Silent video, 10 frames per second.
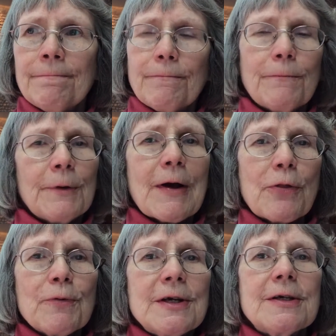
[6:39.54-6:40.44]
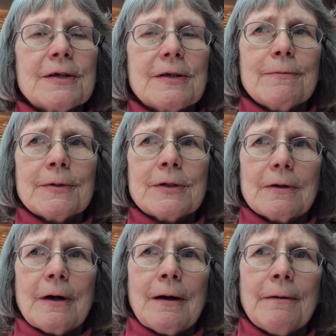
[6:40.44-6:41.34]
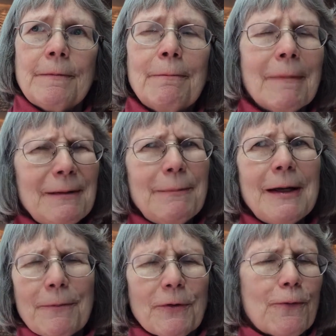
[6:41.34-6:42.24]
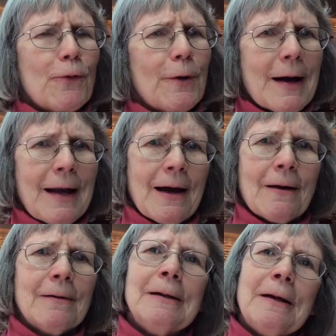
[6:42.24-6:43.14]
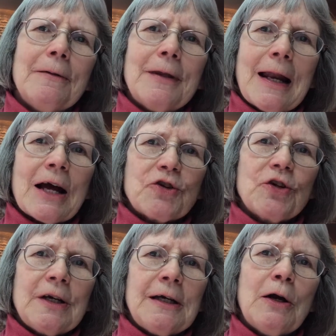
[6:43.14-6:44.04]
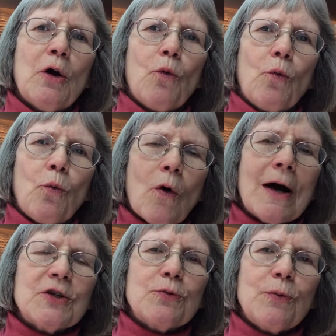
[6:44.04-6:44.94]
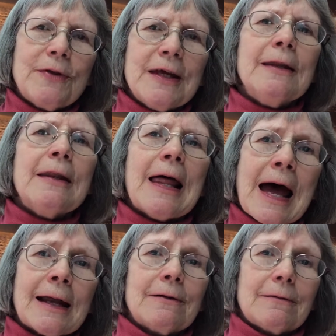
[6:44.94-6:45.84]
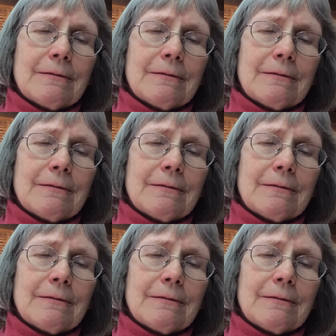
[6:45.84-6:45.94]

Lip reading: we've got 3 systems, it might be up to 4 by now, that actually was within that